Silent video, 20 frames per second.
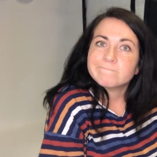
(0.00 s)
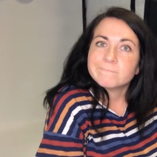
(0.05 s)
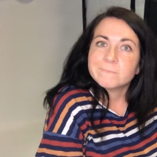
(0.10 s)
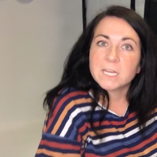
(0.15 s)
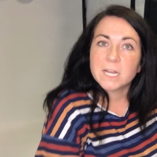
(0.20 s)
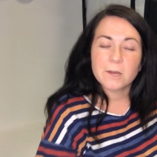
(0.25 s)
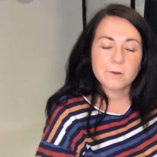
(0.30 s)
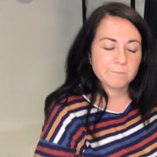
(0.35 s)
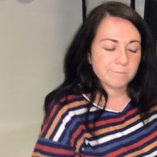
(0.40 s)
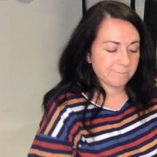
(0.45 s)

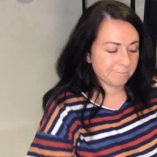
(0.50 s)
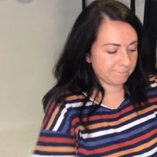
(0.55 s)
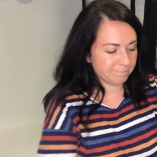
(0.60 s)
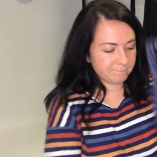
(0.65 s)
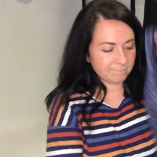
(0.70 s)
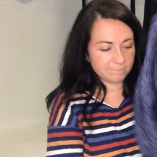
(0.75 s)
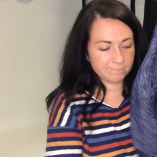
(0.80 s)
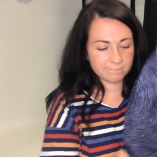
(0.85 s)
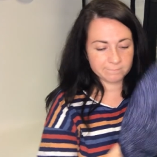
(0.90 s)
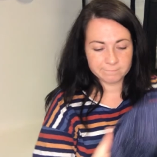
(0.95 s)
you know,
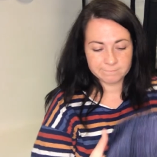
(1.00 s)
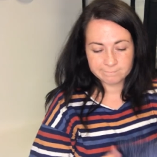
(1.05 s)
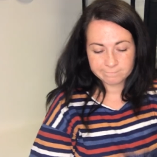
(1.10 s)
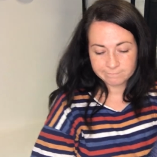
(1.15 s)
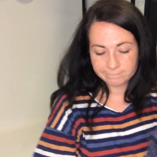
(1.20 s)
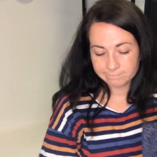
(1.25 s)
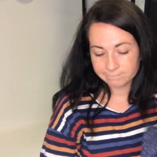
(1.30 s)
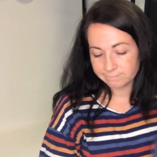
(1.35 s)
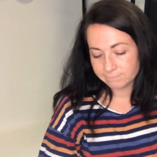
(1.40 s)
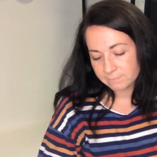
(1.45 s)

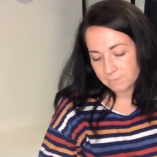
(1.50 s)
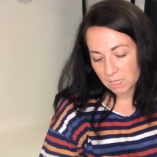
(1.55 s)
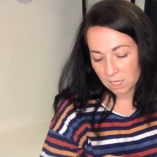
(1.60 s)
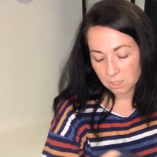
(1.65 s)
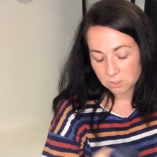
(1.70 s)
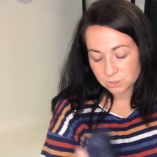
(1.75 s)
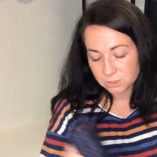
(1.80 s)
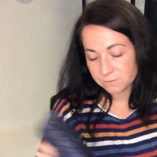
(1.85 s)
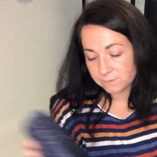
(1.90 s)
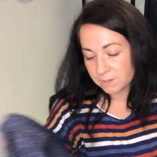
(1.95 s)

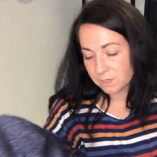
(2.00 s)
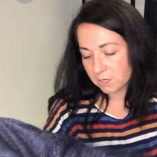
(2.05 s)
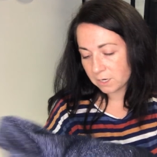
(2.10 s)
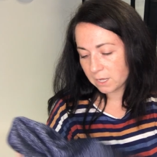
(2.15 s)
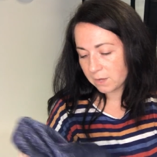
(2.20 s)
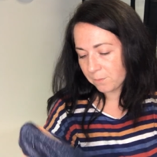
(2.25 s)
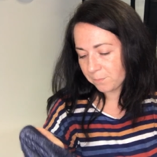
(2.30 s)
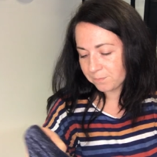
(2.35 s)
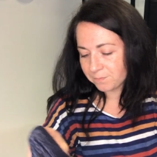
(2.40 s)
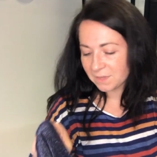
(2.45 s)
I'll just figure
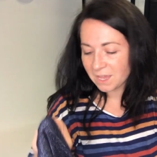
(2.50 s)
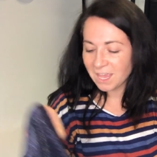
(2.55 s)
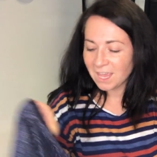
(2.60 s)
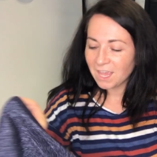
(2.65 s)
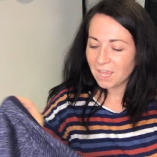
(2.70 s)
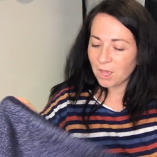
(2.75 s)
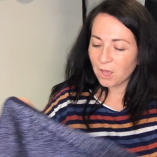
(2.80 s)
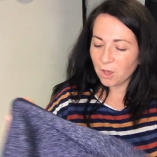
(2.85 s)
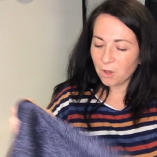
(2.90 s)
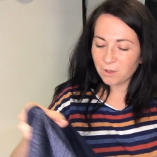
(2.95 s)
it out.
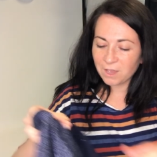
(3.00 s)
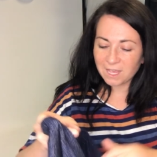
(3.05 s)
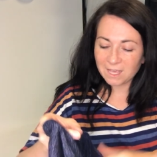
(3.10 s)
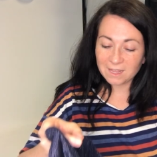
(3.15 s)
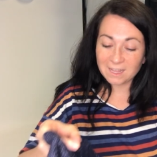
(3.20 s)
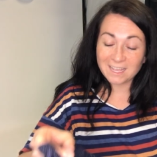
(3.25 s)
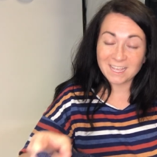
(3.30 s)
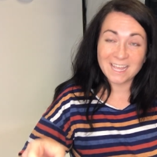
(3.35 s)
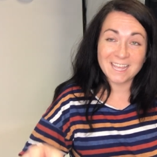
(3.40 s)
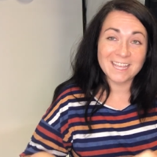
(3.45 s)
Okay.
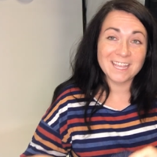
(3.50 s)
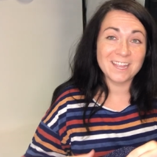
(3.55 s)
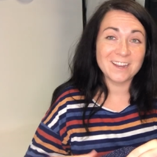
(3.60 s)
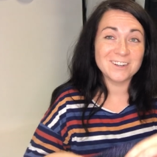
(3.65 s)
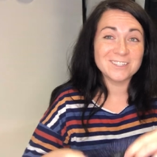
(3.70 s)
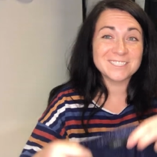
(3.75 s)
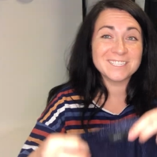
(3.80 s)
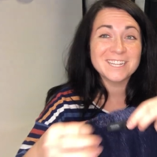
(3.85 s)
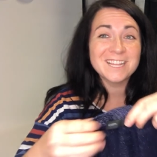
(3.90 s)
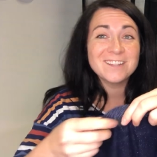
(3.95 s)

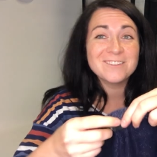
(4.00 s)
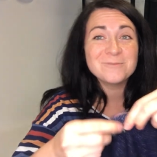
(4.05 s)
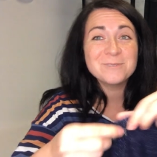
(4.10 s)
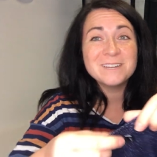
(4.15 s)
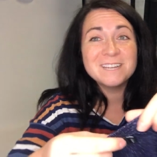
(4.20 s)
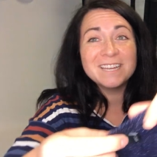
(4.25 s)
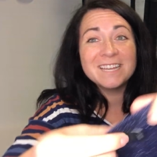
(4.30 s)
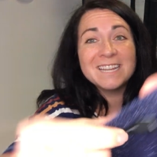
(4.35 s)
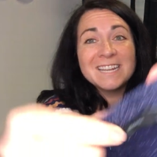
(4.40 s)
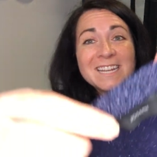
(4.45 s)
Here's another
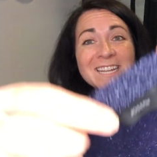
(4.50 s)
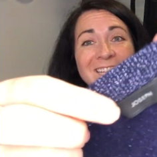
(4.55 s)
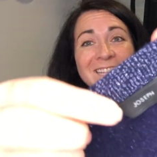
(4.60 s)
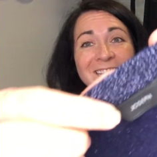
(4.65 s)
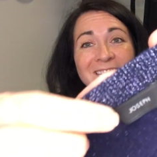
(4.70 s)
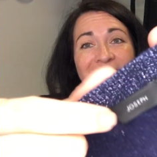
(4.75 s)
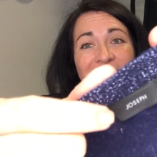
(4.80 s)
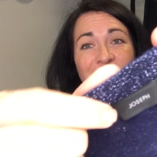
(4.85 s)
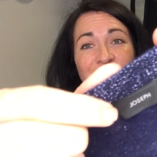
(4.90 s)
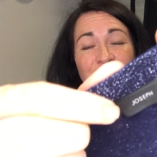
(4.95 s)
one,
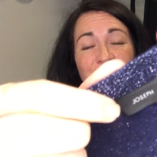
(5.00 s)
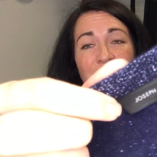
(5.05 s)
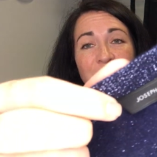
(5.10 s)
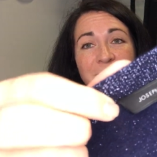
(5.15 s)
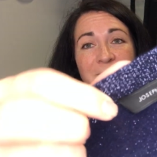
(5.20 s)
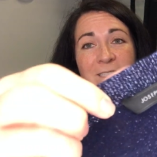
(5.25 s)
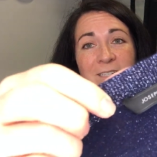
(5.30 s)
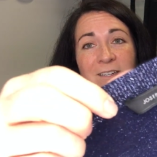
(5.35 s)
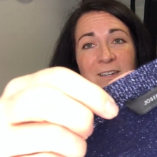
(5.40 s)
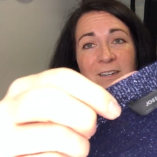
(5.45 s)

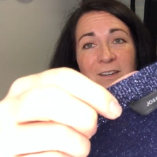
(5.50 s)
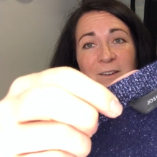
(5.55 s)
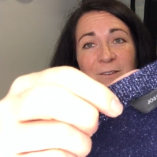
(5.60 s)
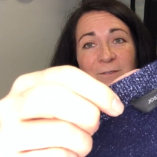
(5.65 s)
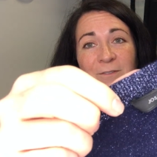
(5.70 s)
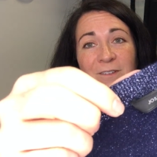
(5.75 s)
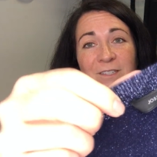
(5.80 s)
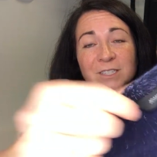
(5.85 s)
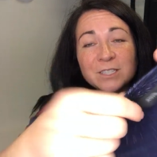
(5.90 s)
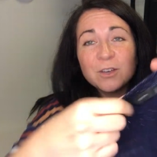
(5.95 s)

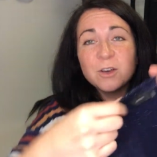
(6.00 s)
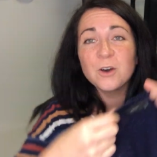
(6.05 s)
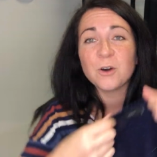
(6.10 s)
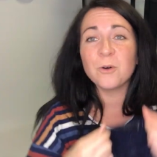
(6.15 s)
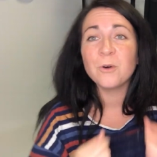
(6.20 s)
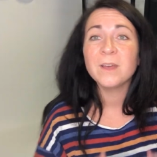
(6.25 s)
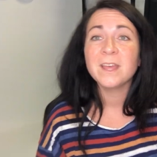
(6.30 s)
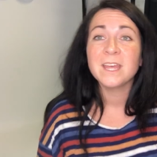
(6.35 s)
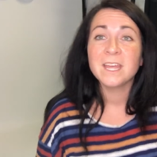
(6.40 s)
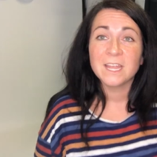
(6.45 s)
Joseph.
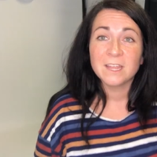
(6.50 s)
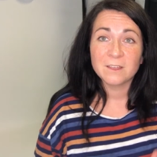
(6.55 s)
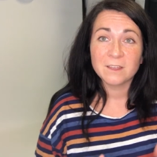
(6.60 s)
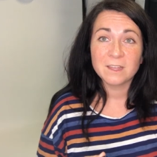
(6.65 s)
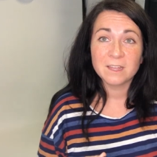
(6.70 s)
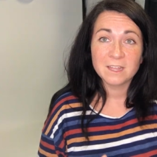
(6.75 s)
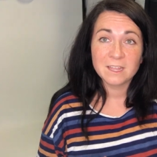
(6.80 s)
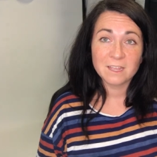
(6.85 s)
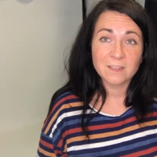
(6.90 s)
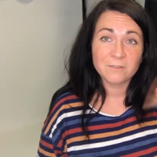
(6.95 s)
So
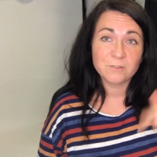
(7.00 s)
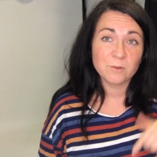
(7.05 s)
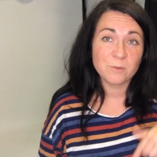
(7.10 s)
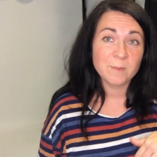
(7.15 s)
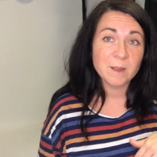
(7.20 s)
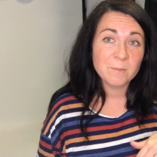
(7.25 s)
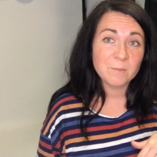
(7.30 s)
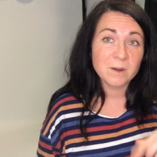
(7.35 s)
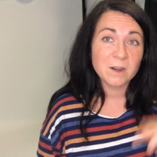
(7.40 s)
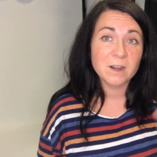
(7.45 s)
if you
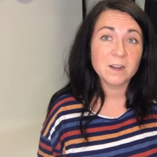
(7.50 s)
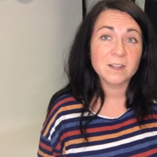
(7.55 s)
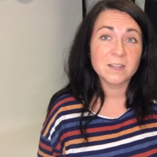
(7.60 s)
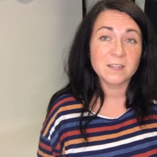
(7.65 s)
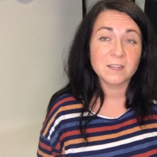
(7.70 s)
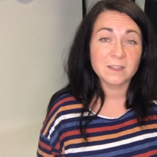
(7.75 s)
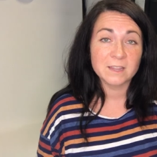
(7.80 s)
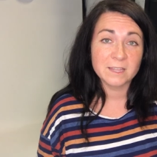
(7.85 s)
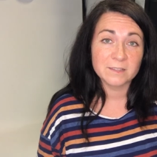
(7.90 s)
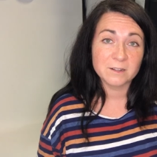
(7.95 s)
remember
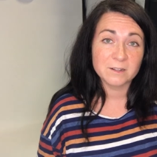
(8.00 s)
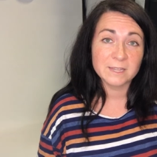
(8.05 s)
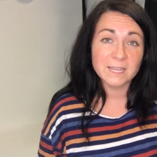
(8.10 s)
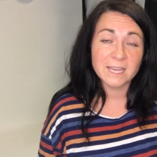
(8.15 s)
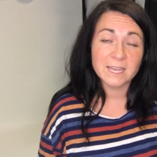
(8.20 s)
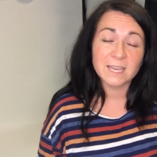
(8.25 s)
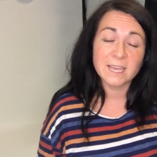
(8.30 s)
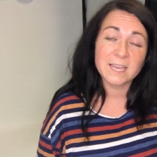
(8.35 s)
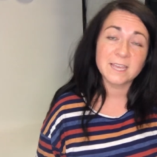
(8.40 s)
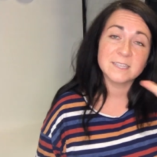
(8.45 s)
the leather
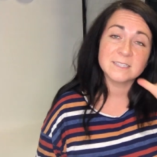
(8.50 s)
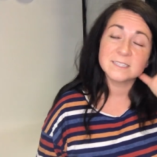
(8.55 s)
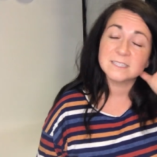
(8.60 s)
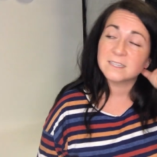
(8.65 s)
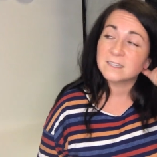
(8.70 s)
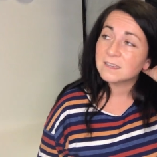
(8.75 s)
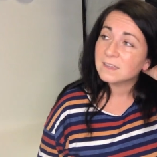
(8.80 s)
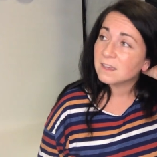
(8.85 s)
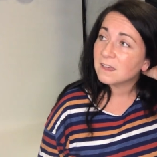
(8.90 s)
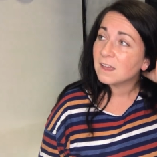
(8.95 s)
leggings,
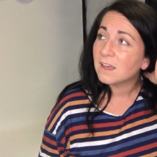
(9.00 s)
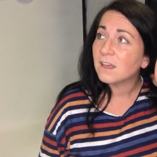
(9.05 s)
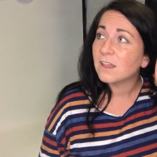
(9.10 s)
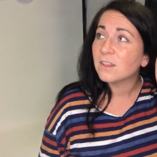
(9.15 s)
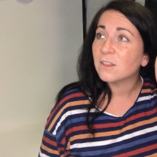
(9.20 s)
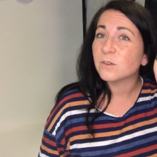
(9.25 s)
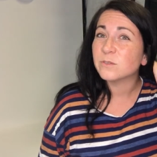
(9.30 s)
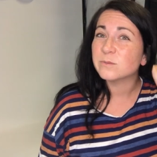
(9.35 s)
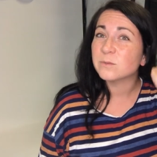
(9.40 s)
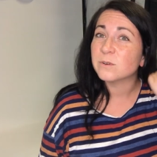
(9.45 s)

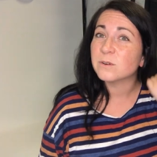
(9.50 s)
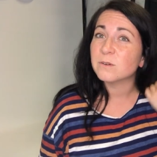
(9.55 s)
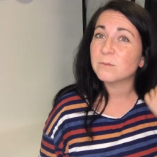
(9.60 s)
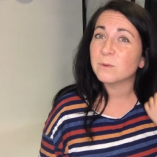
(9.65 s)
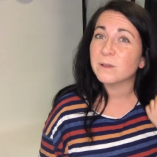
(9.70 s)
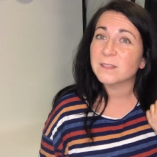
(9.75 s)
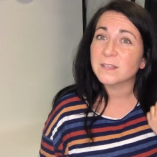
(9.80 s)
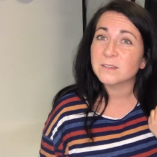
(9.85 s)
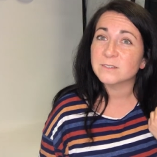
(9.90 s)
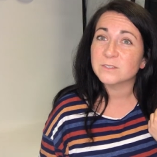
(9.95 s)
those were
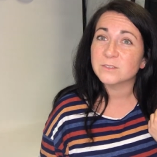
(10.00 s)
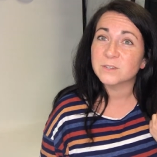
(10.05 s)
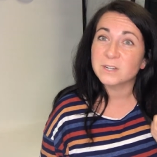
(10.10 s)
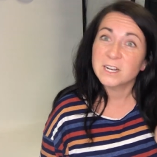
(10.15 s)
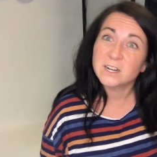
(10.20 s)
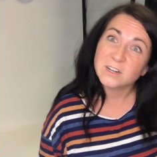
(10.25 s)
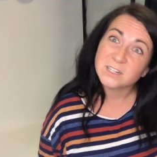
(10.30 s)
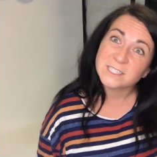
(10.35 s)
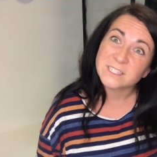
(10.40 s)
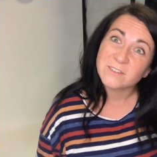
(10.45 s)
one thousand
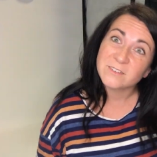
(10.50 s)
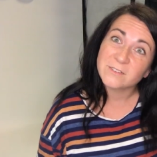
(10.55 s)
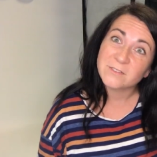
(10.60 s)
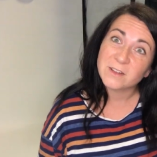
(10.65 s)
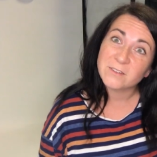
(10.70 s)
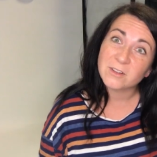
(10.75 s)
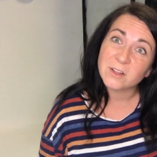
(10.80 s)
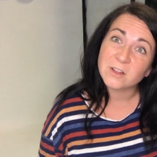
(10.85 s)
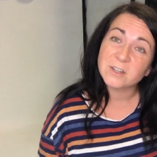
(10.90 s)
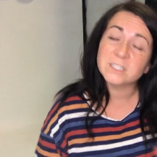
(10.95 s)
three hundred
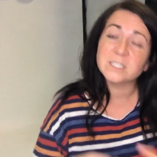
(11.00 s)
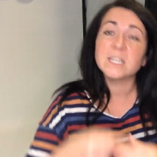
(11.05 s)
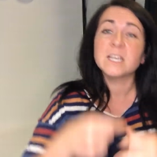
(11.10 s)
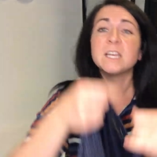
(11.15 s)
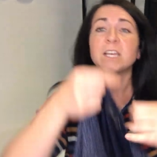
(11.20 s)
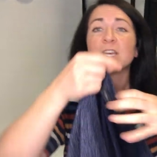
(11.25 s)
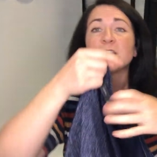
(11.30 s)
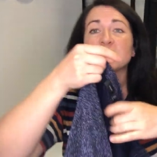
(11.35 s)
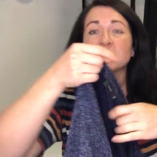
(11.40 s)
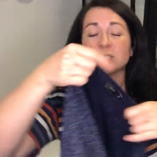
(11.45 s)
seventy-five dollars.
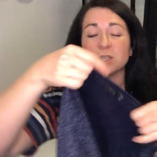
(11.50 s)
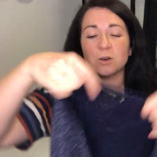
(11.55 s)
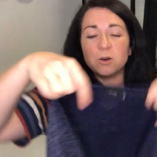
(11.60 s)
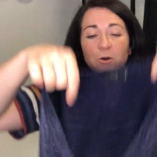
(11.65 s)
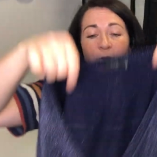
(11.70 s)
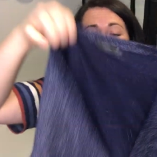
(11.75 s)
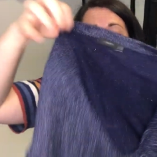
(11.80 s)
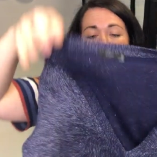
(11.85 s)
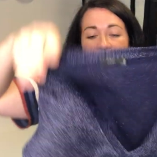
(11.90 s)
So